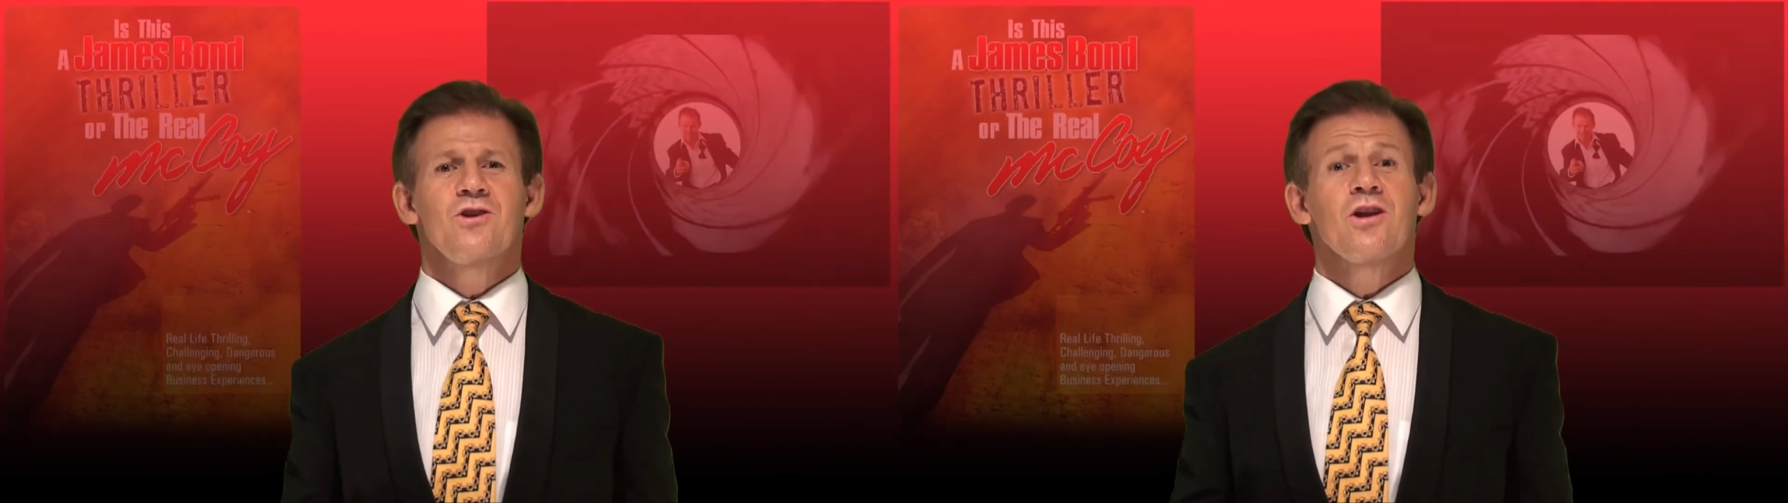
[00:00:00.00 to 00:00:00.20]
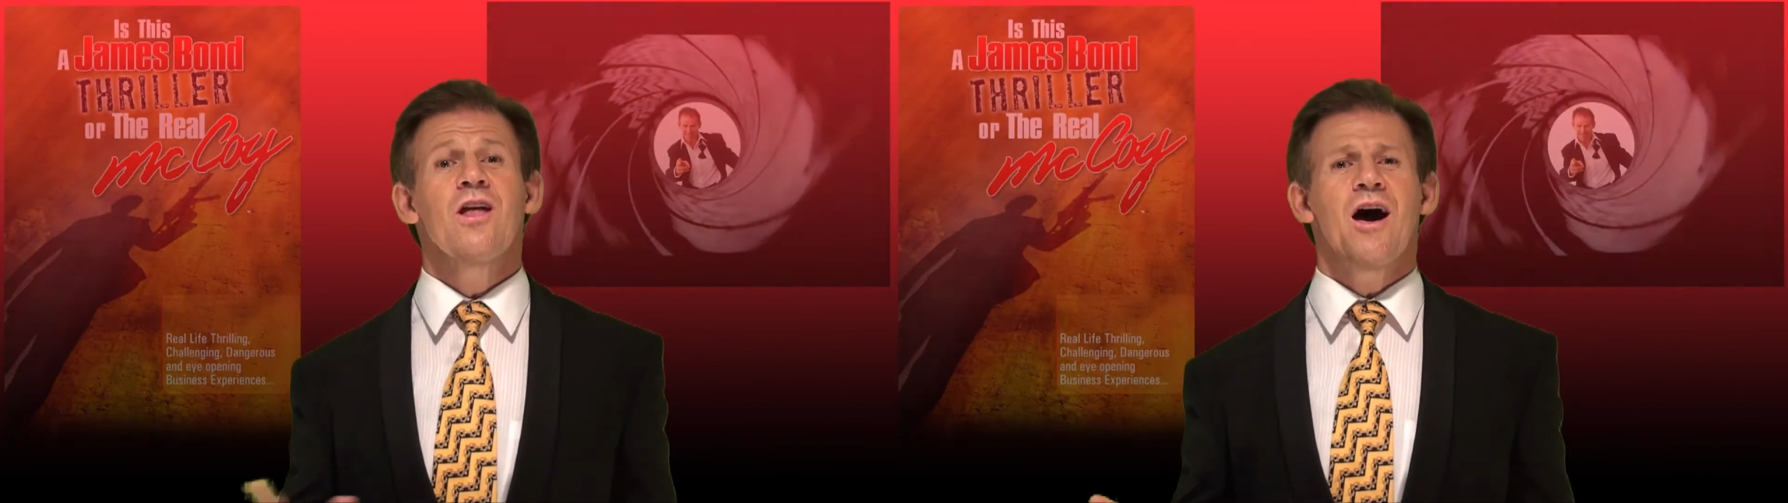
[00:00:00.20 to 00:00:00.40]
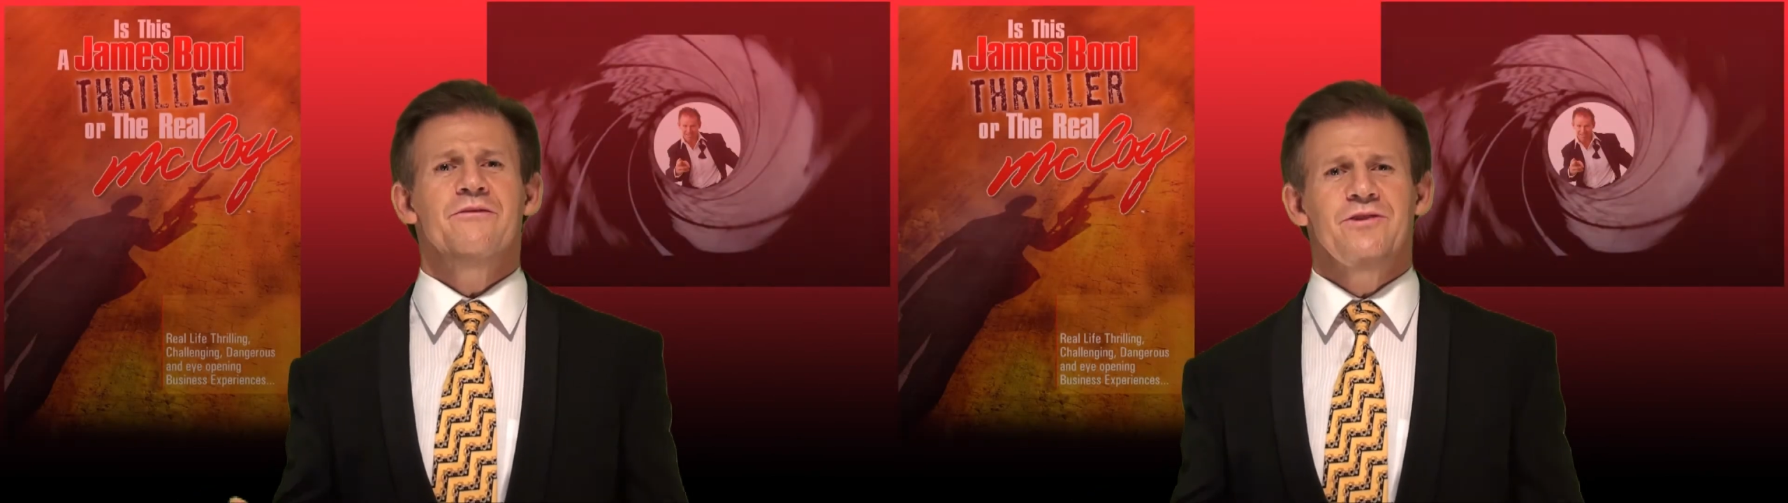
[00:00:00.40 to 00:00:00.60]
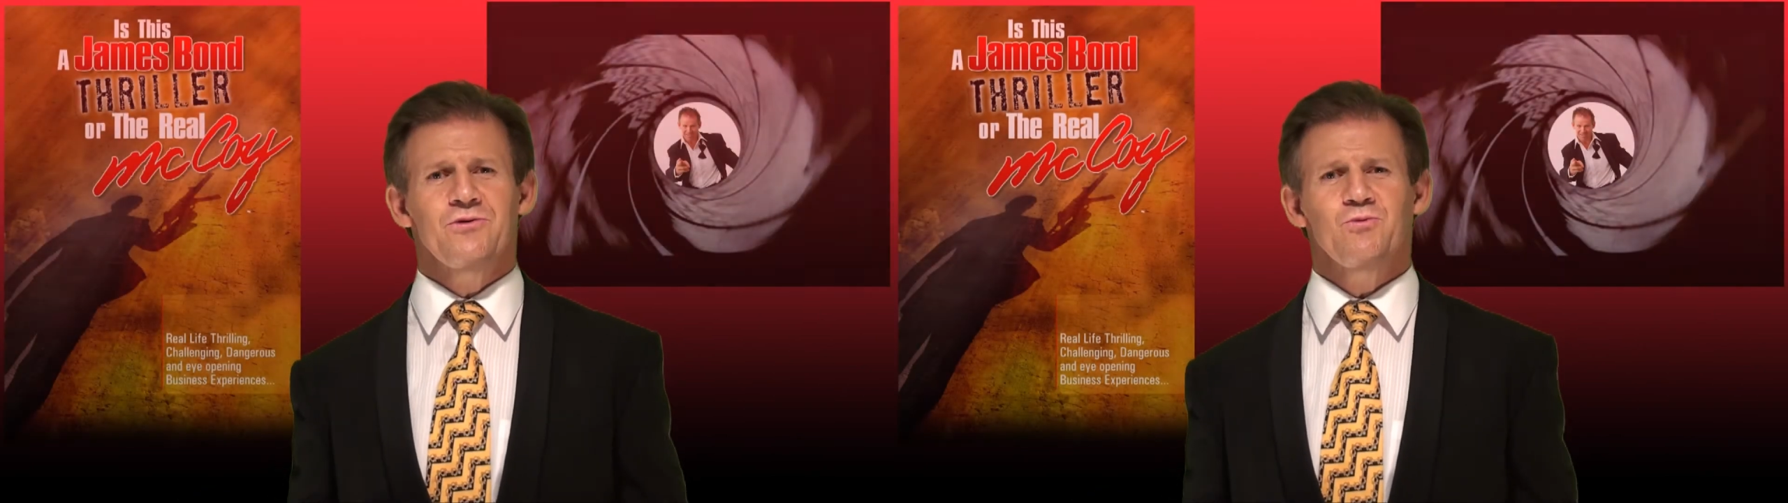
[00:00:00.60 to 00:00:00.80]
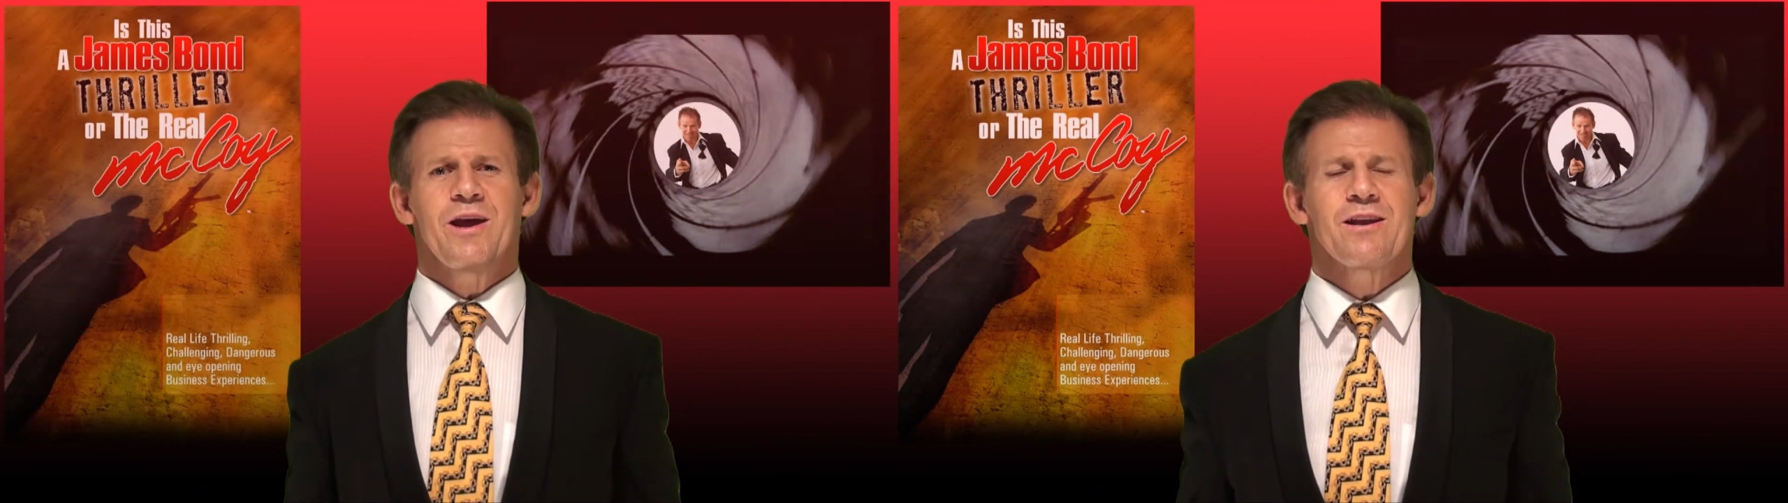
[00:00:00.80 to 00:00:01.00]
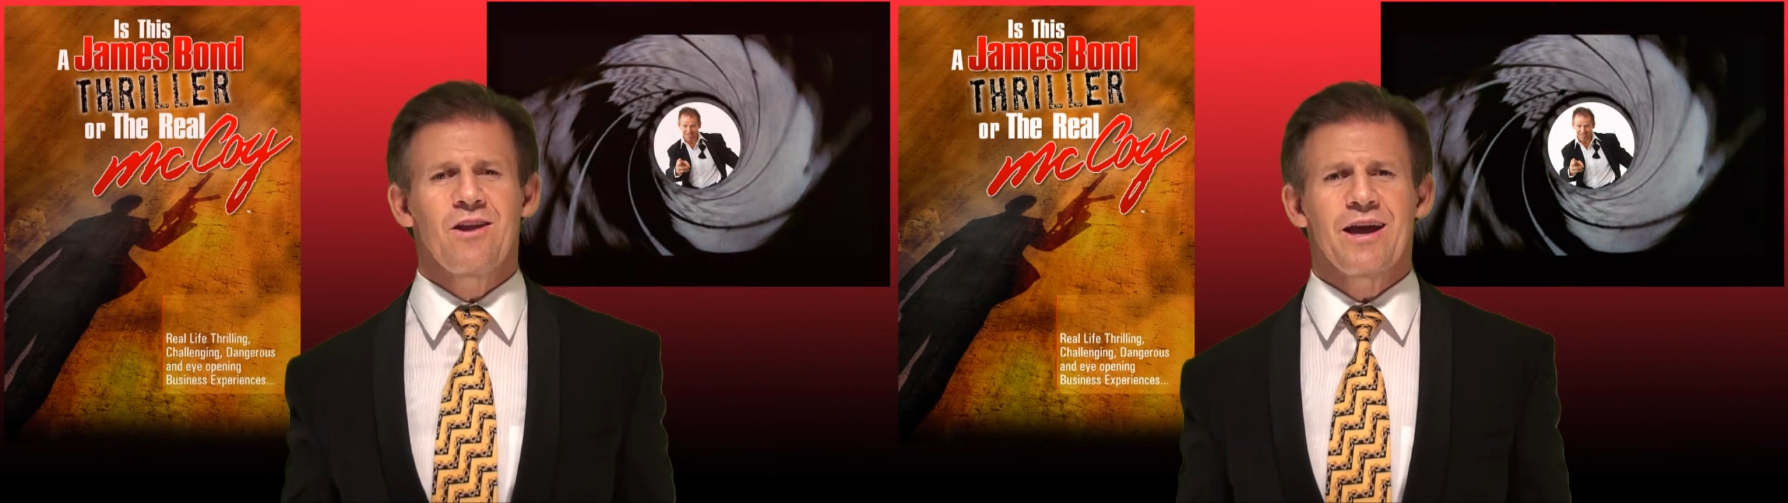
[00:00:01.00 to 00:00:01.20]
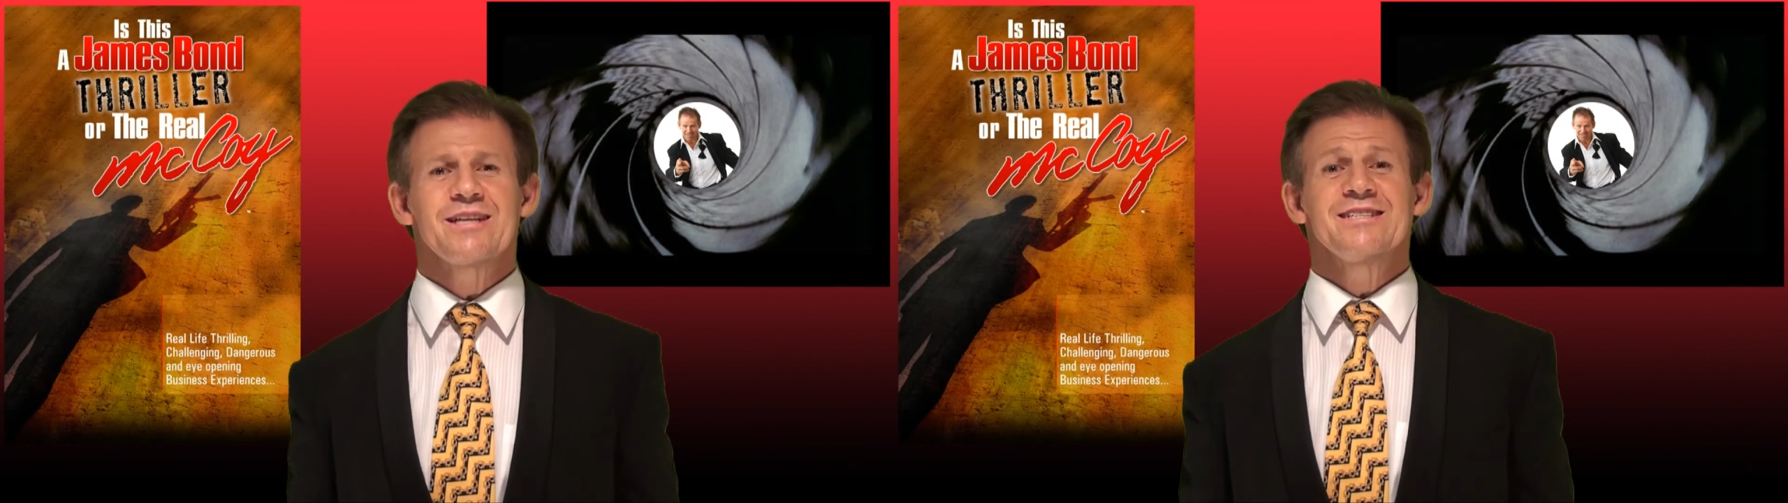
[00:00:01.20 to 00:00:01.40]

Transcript: your life is read like a